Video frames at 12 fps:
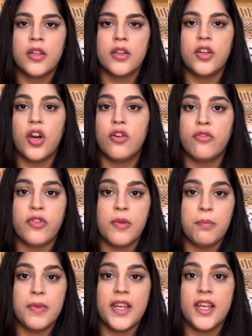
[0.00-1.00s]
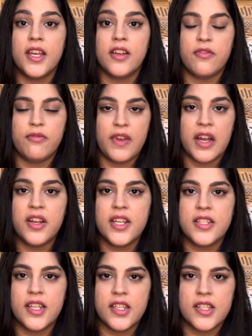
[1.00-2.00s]
go from being very
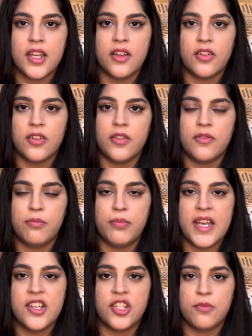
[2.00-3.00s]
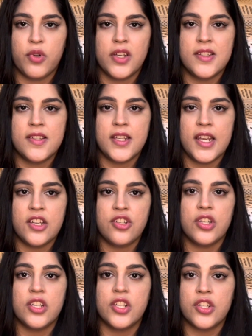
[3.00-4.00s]
detailed patient
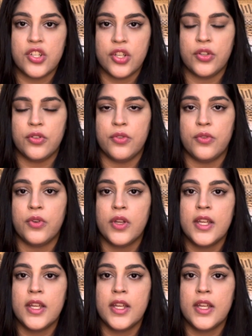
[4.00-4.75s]
presentation to